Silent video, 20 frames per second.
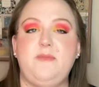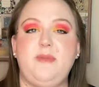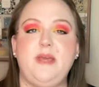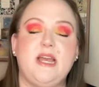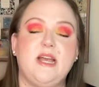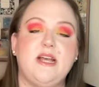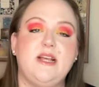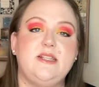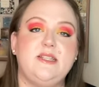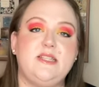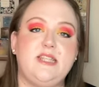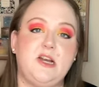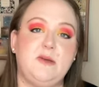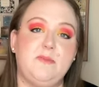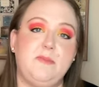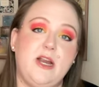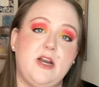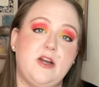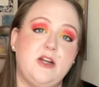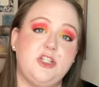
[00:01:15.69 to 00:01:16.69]
because their
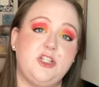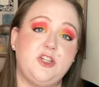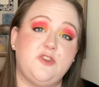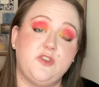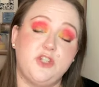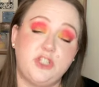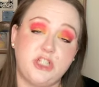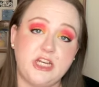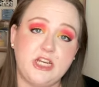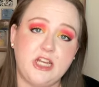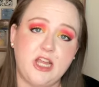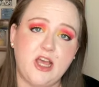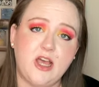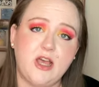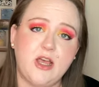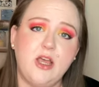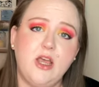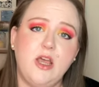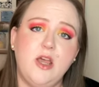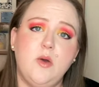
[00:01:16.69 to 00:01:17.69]
marriage in
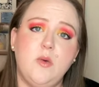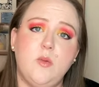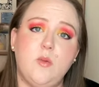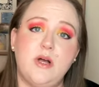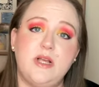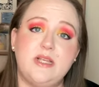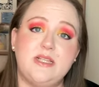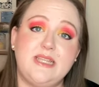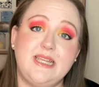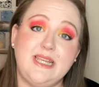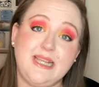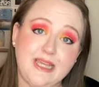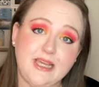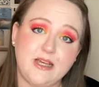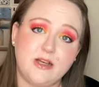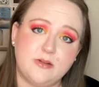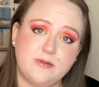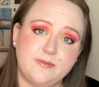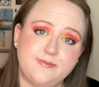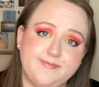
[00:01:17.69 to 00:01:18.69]
Virginia was
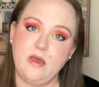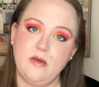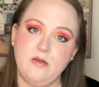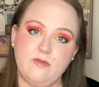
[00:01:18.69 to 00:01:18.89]
illegal.